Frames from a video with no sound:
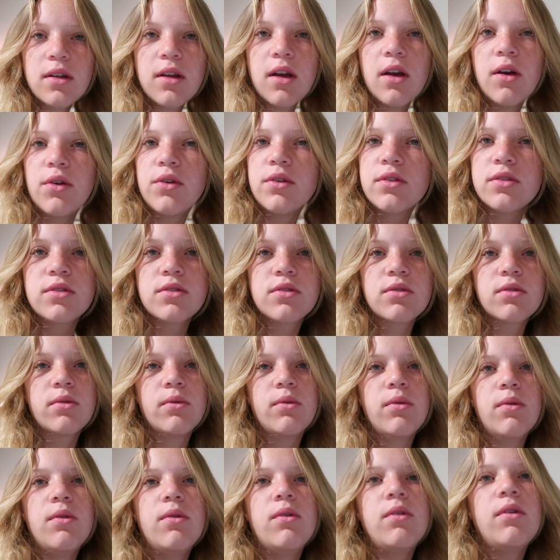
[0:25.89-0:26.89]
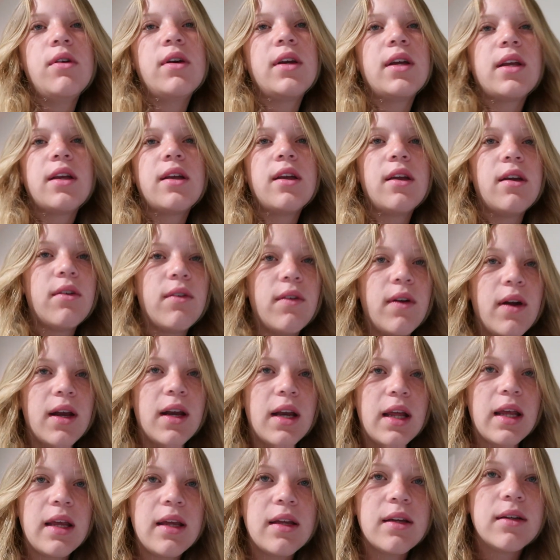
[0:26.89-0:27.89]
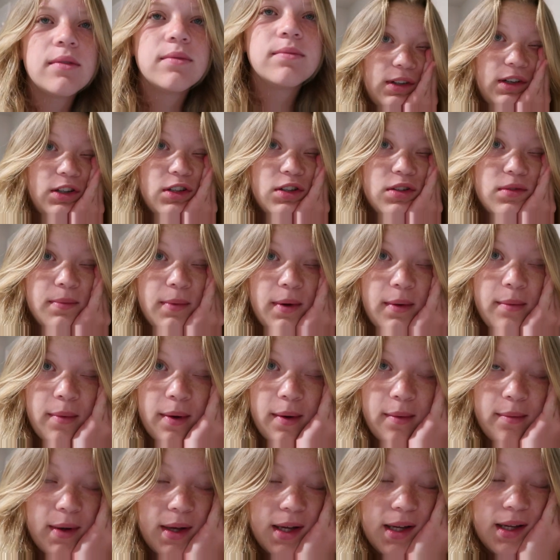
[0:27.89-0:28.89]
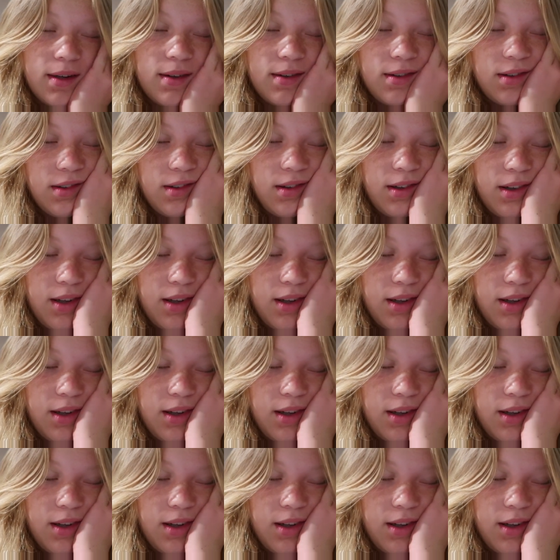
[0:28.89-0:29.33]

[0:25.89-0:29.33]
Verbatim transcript: to go to school and get ready. I just made my bed